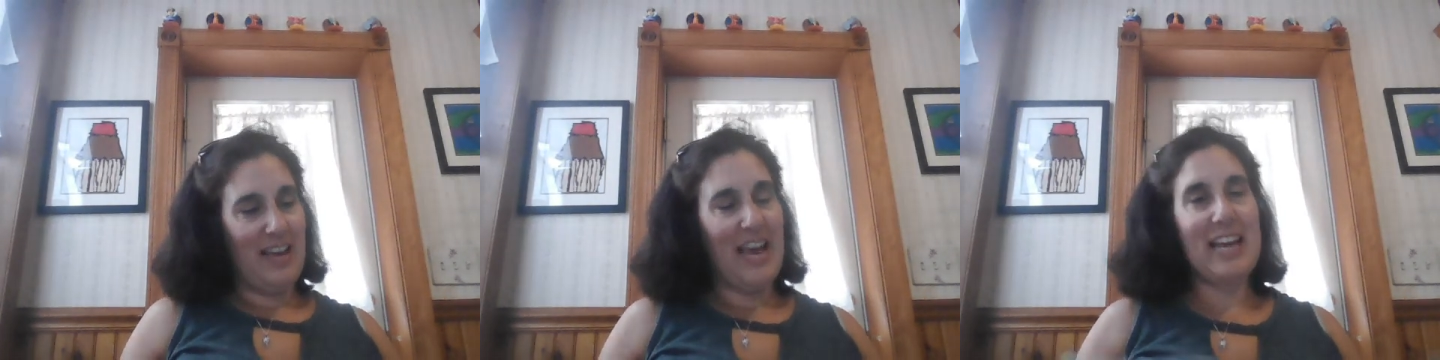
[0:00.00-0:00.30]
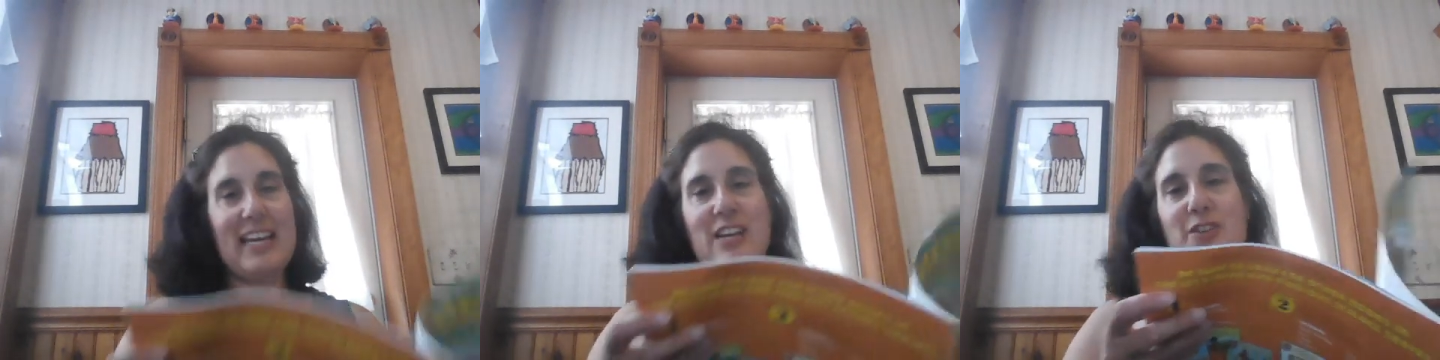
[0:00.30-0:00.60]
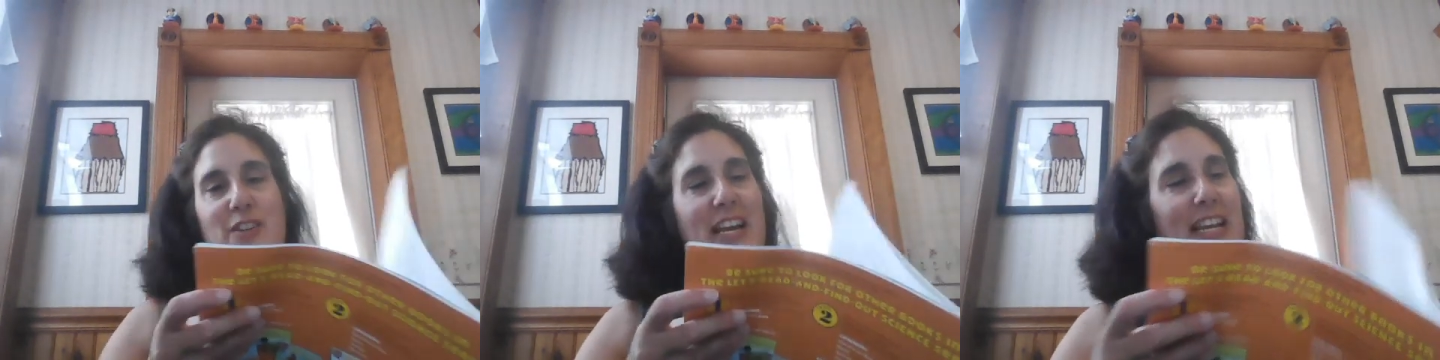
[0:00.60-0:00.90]
And here's
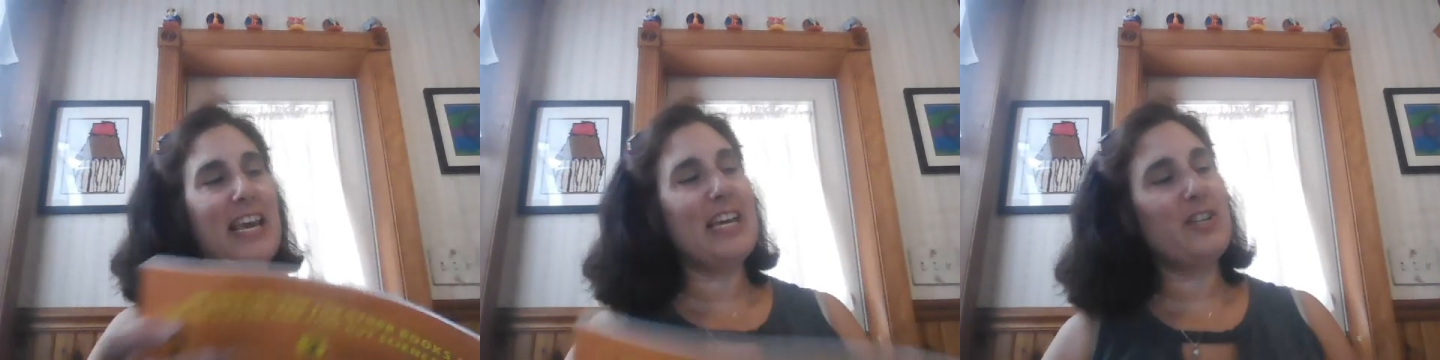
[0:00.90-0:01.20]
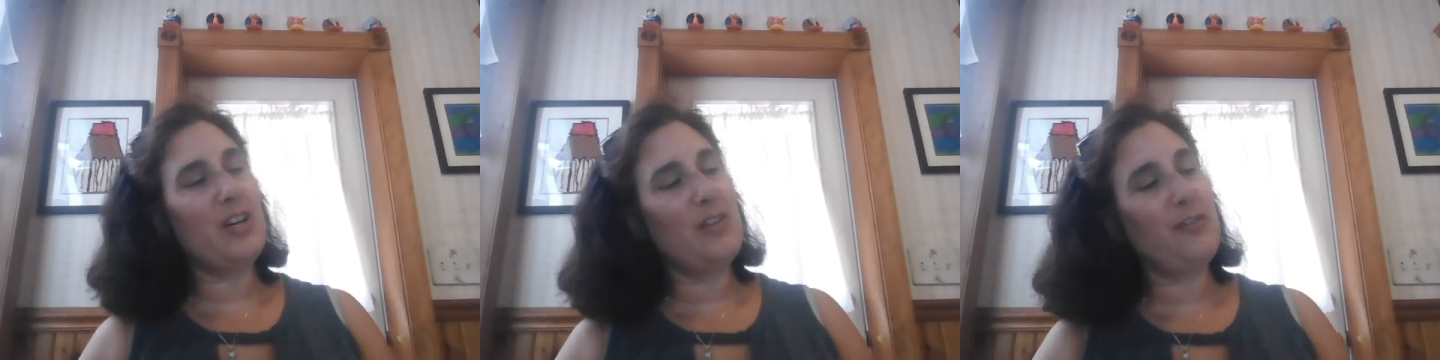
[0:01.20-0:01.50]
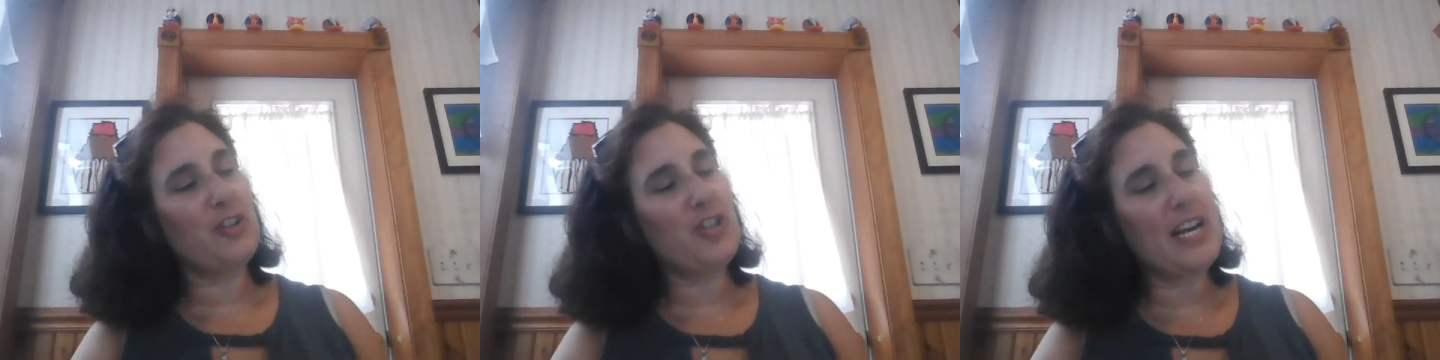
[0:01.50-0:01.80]
our dedication
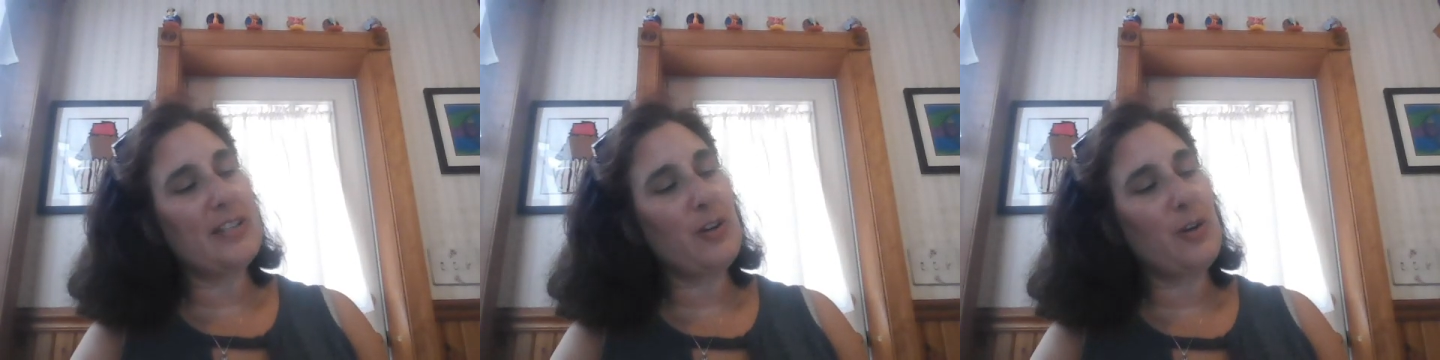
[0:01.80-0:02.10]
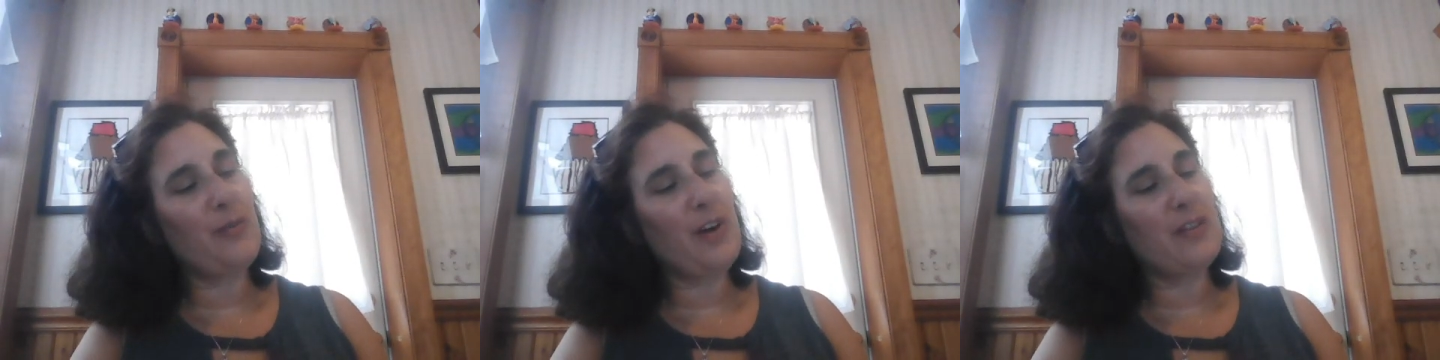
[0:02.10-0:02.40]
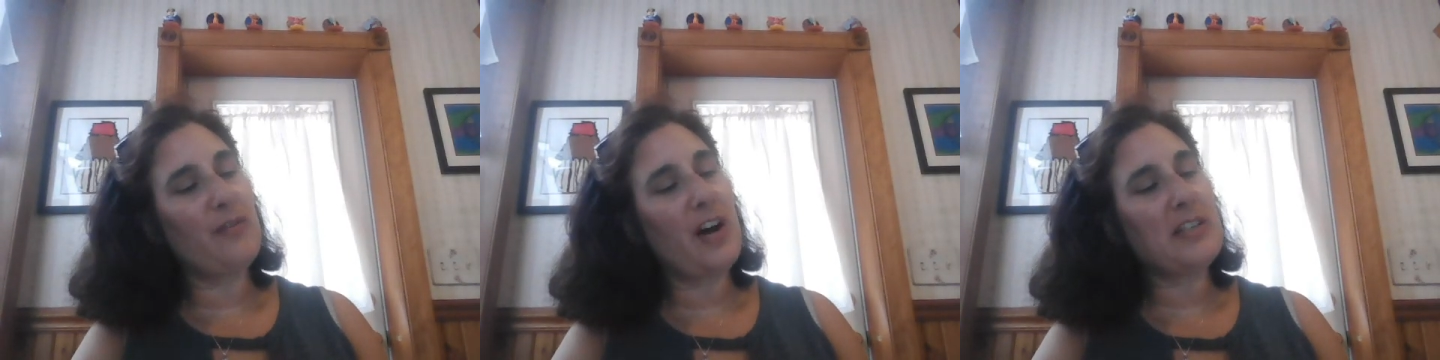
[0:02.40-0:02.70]
for Jason, who
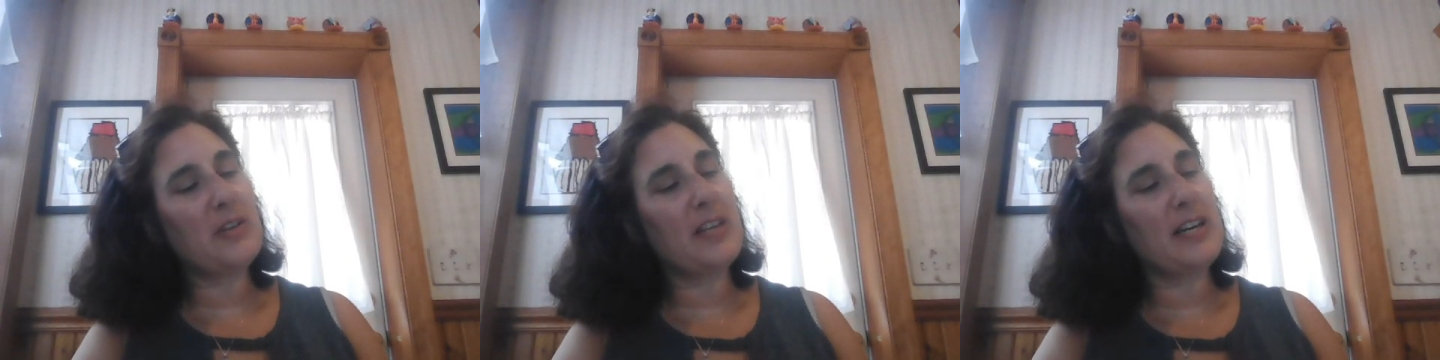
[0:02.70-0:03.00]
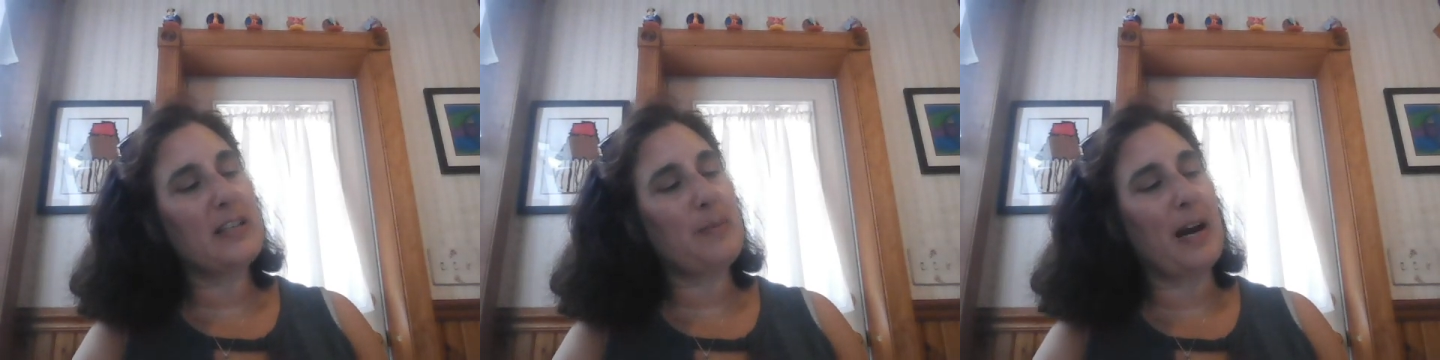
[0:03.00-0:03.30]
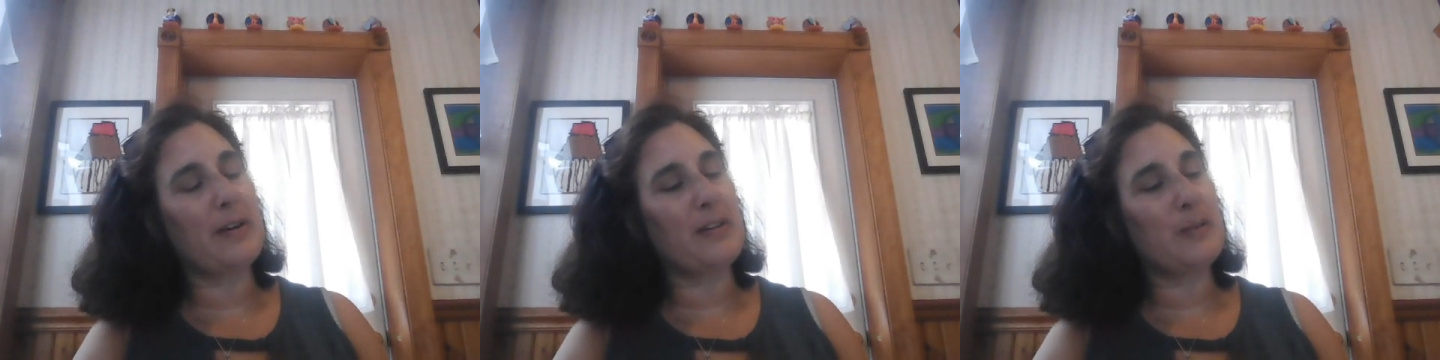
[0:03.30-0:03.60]
found the fossil that
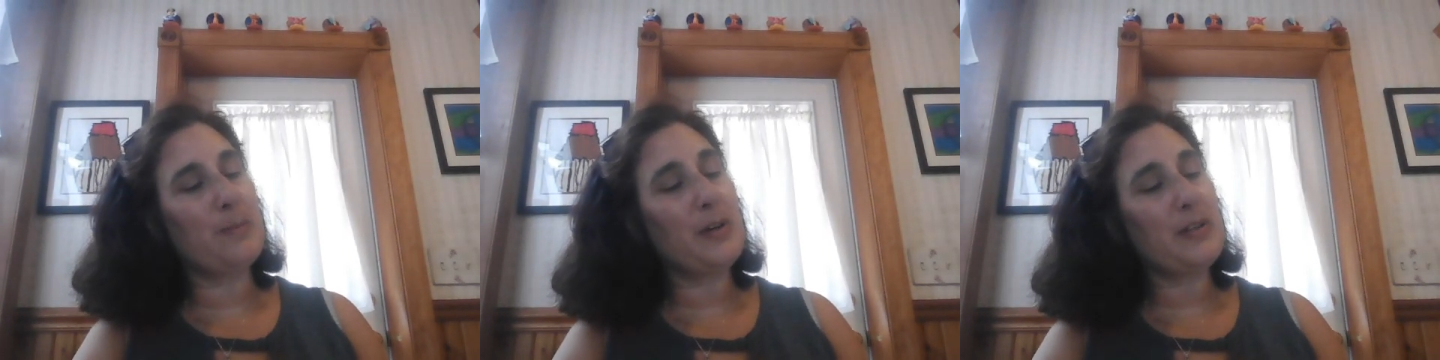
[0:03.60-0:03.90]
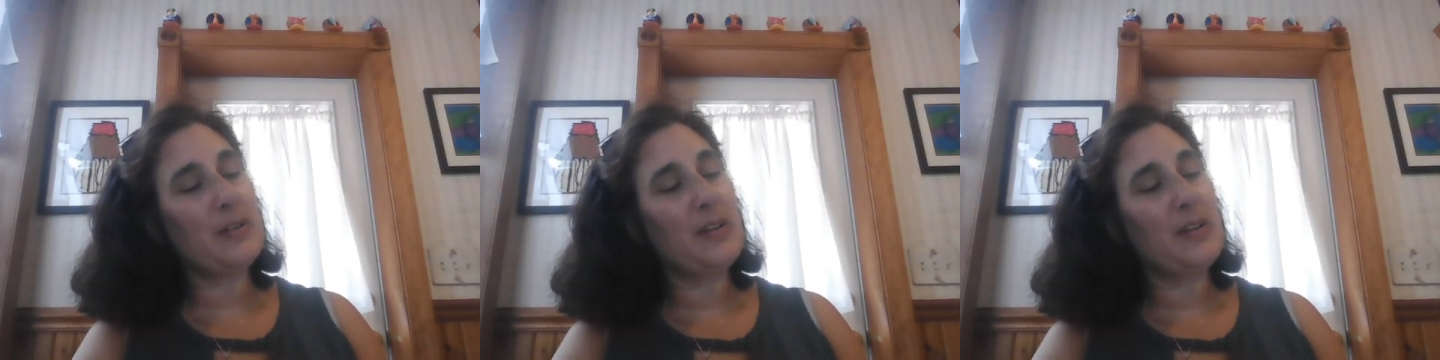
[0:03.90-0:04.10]
inspired this book,